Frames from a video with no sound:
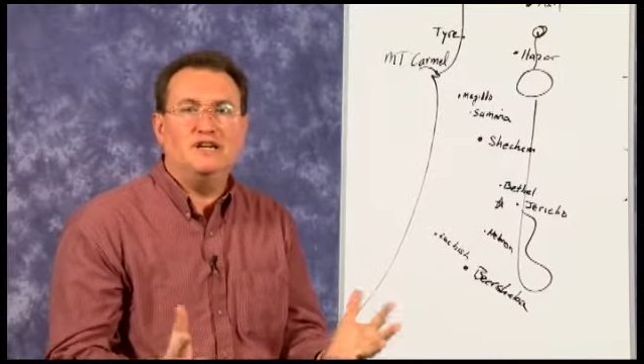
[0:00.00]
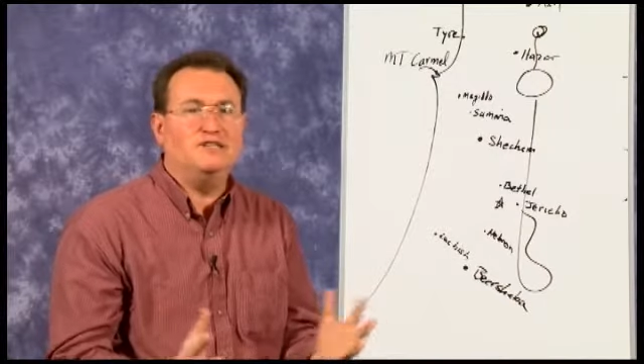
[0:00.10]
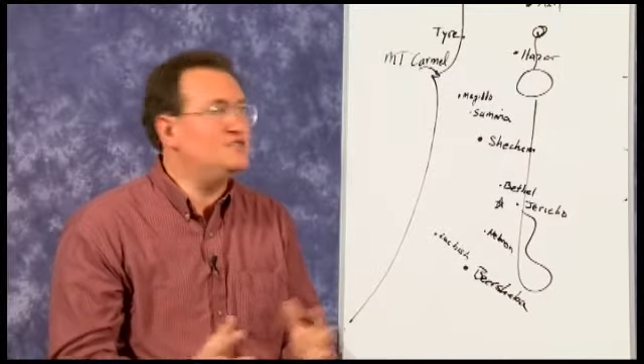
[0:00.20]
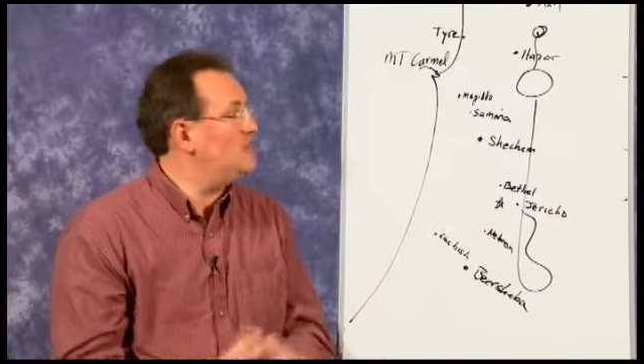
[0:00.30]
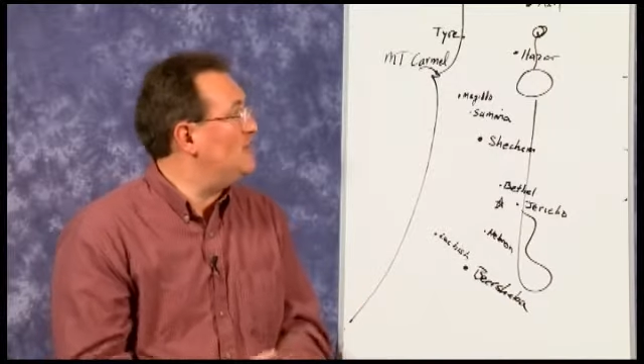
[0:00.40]

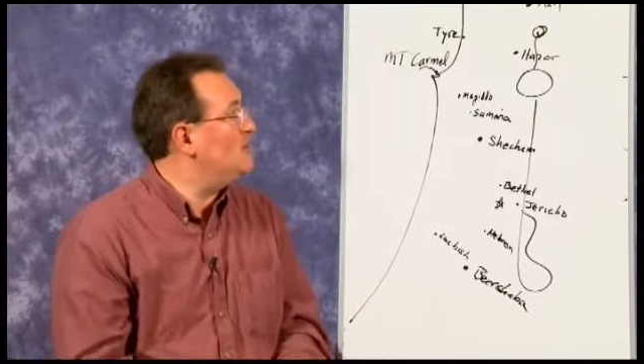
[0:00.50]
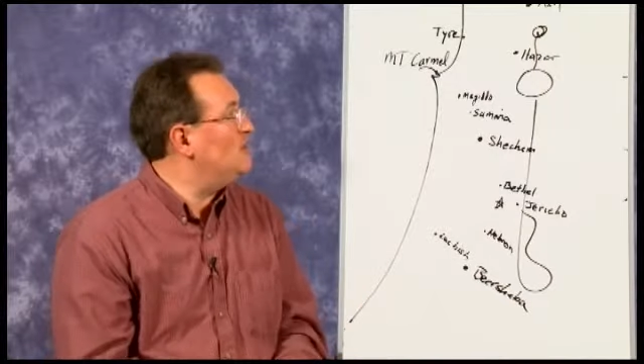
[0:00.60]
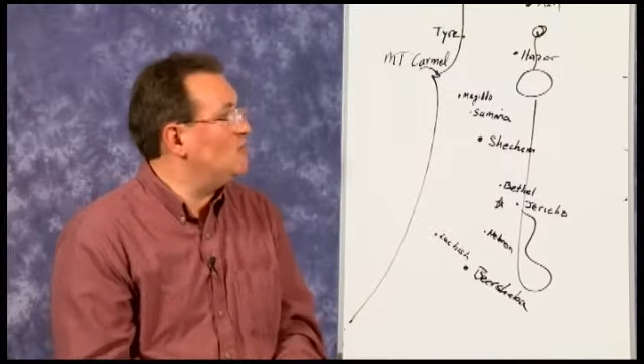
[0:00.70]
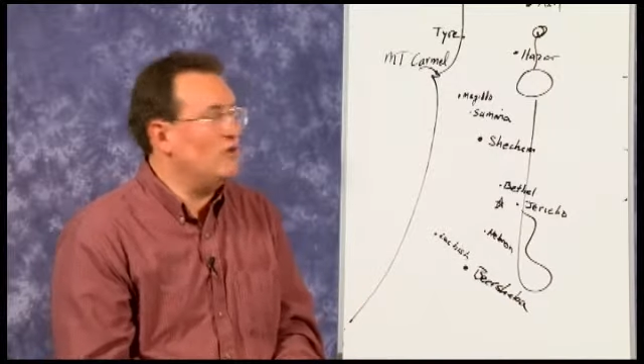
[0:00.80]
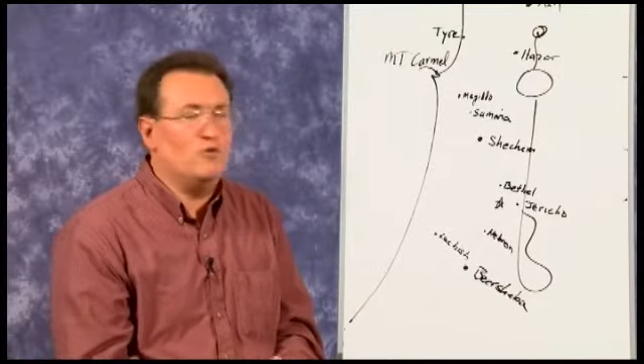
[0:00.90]
It's
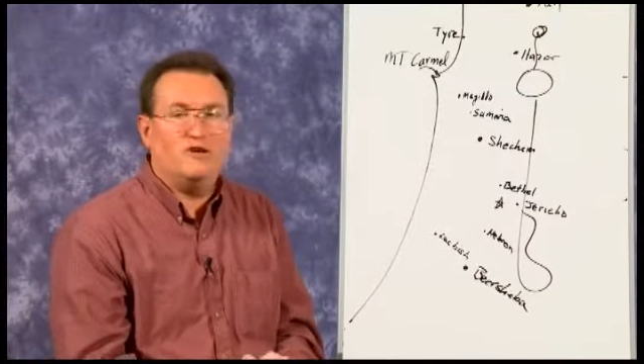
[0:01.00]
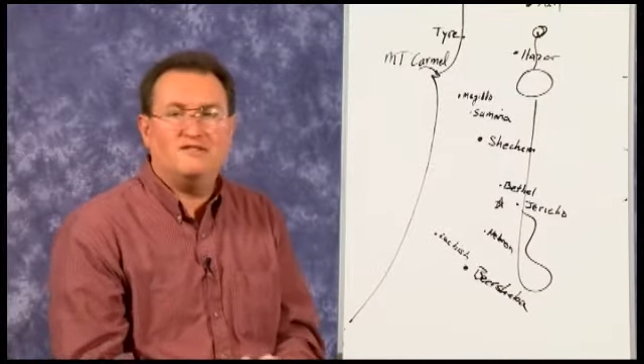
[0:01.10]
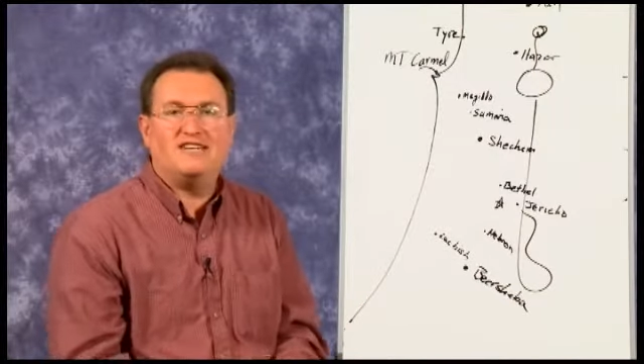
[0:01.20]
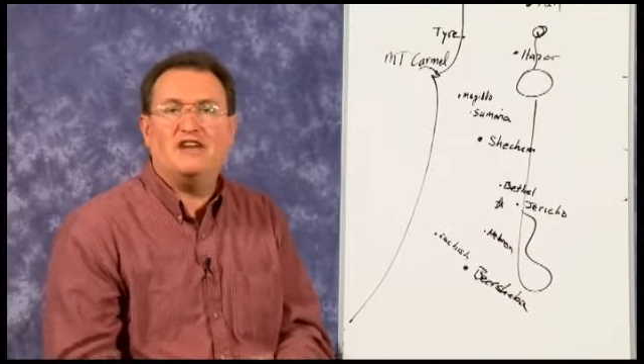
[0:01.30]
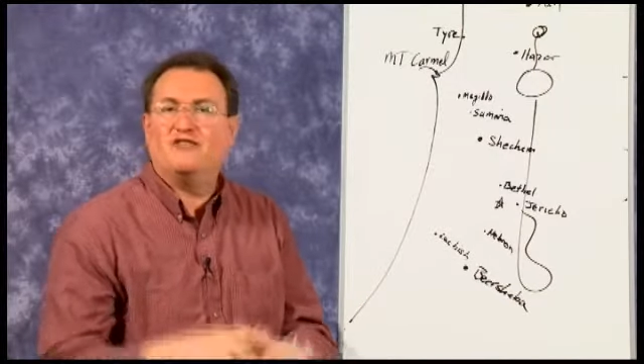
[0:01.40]
what we
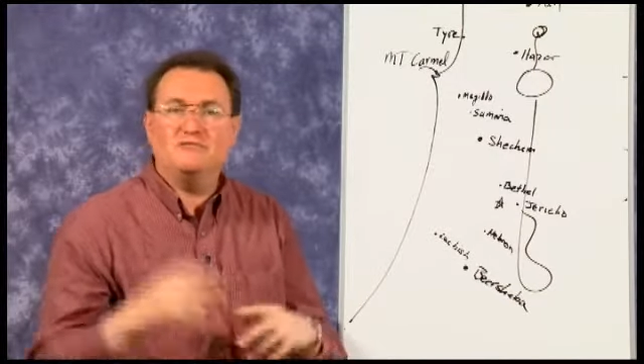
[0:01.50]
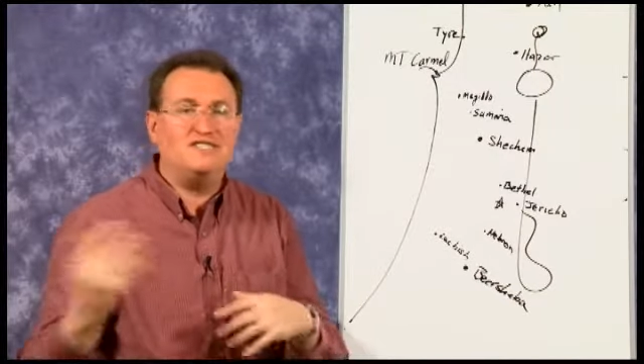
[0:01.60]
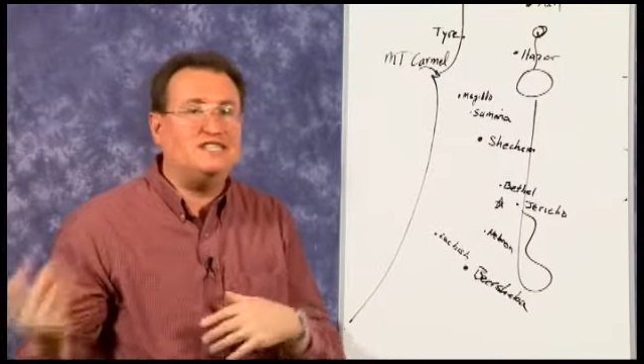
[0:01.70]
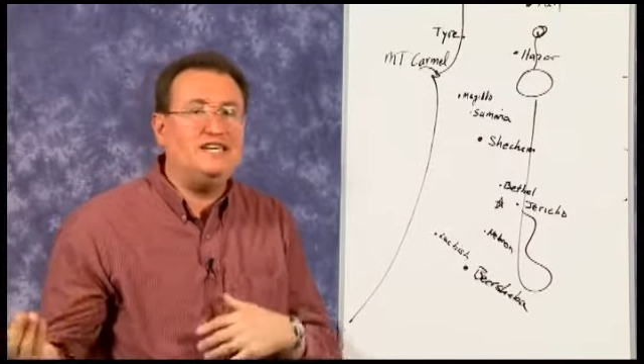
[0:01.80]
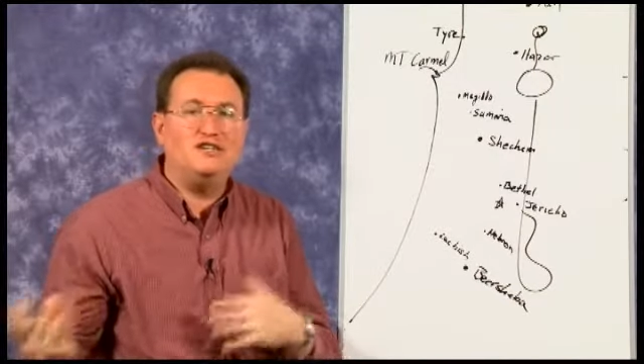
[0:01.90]
would say from
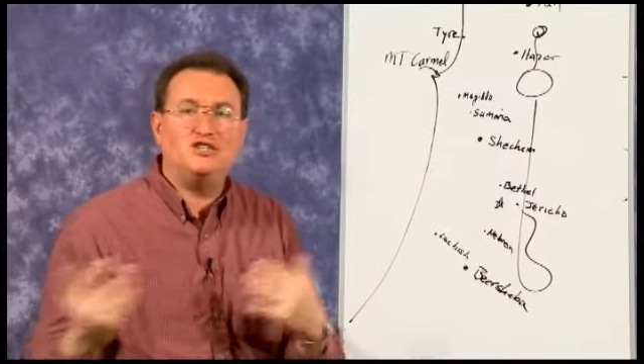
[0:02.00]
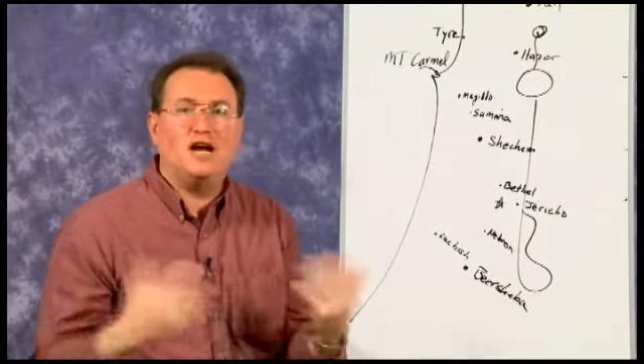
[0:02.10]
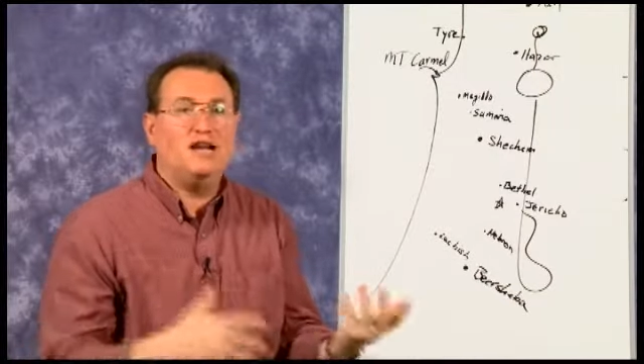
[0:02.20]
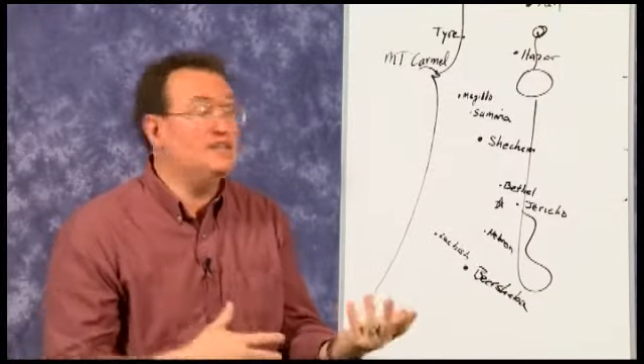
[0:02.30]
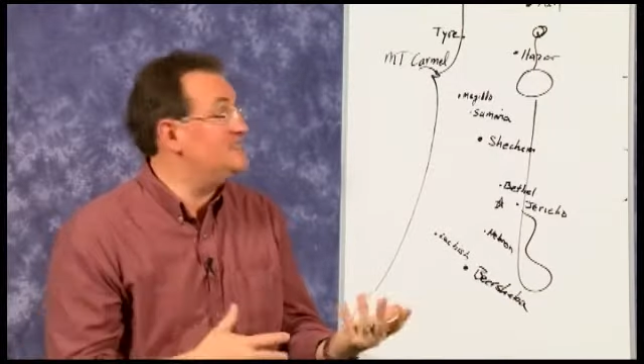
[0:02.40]
sea to
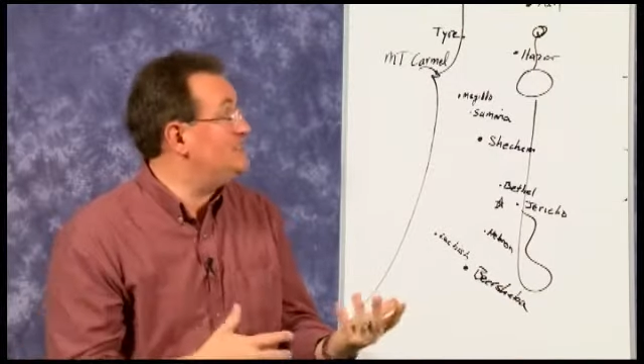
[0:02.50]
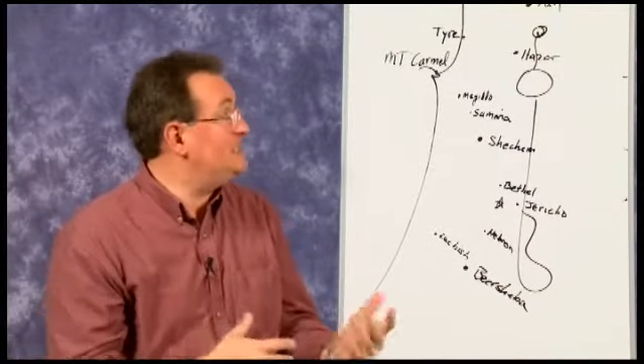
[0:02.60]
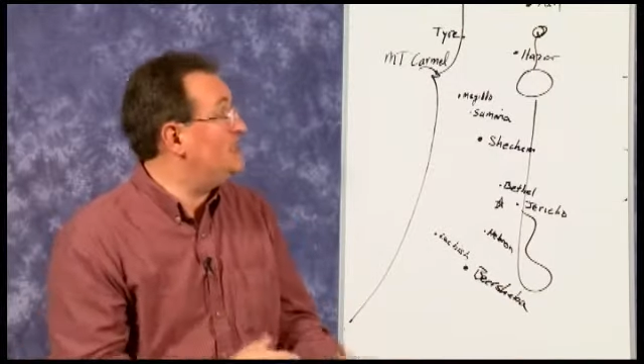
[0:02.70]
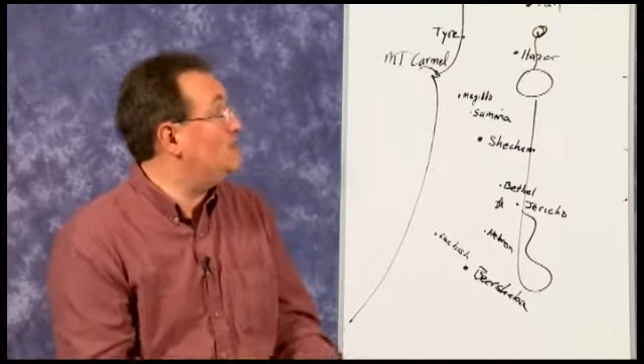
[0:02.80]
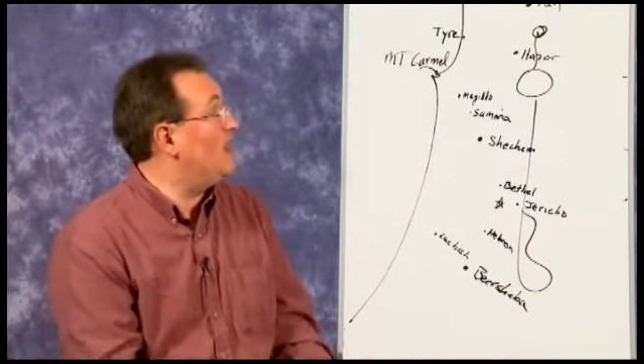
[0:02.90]
shining
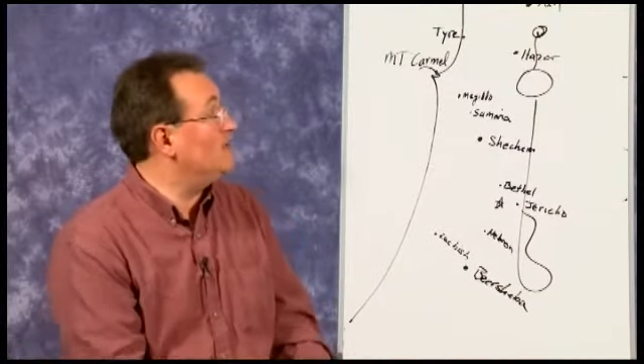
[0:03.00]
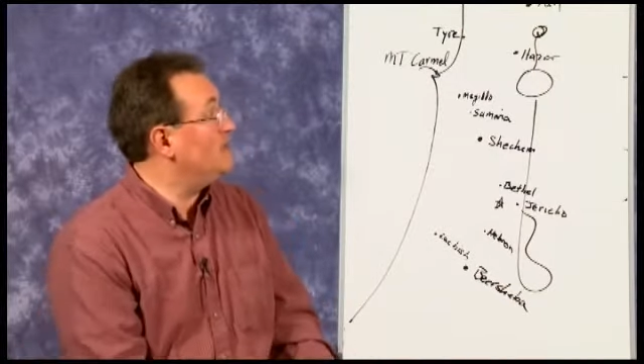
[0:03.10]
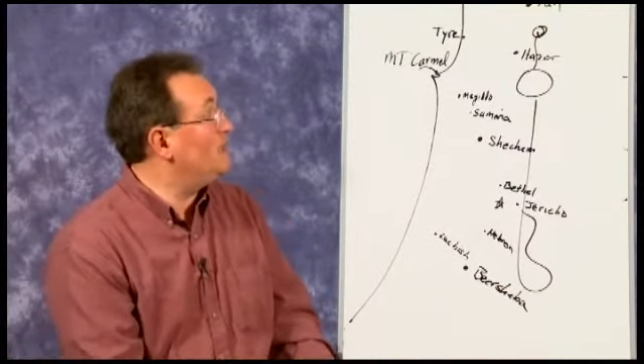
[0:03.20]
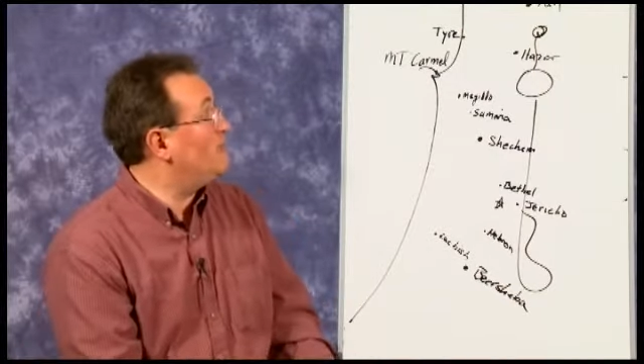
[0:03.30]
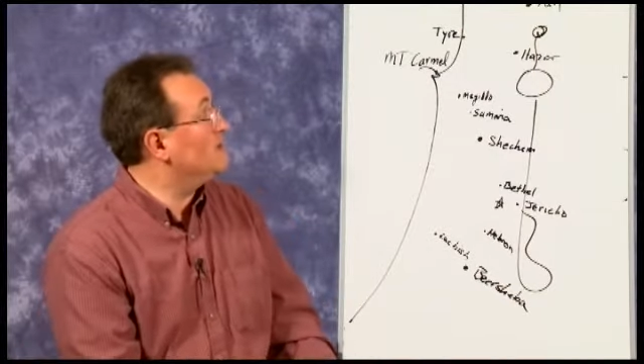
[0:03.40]
sea in
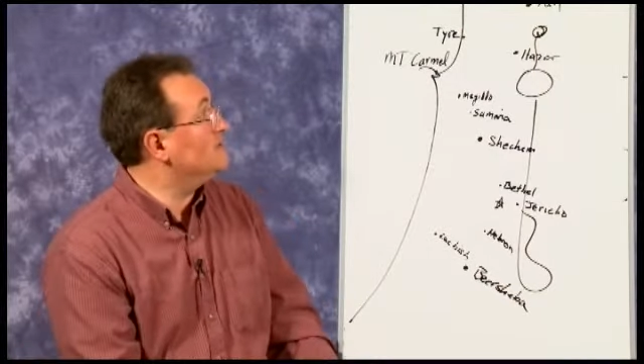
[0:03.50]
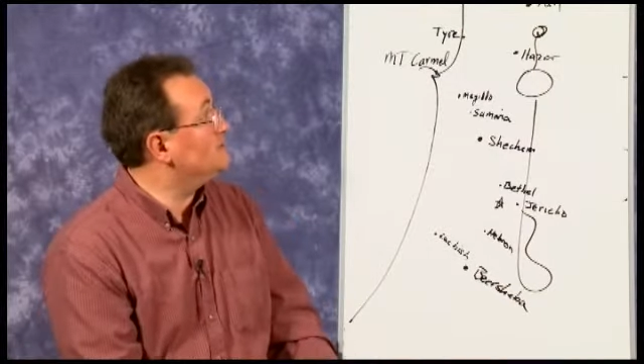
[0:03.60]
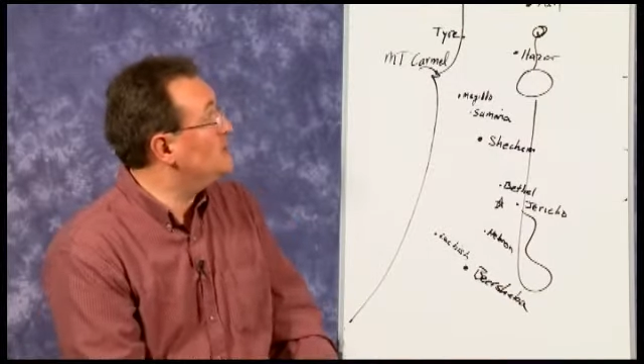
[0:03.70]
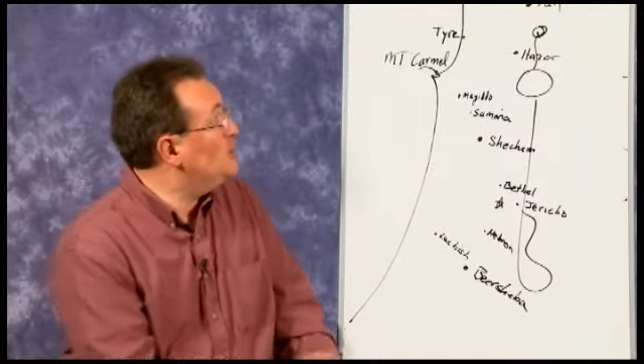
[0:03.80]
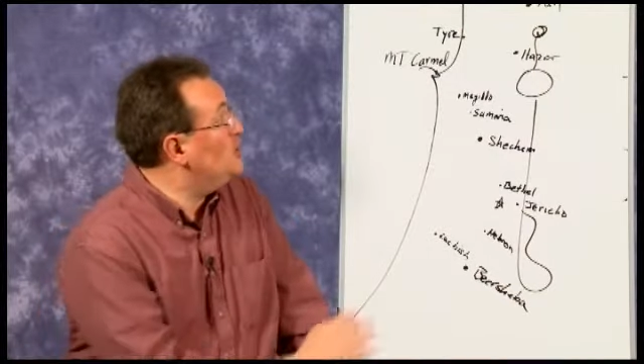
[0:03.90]
modern-day
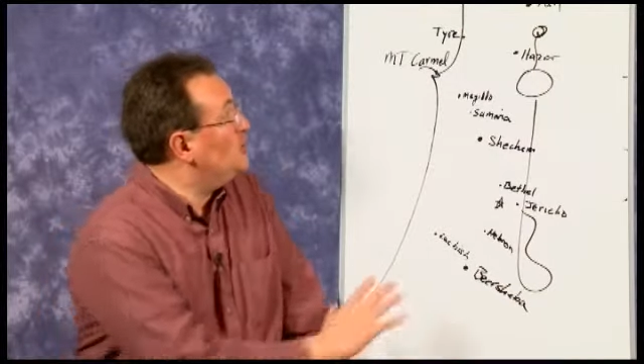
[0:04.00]
parlance.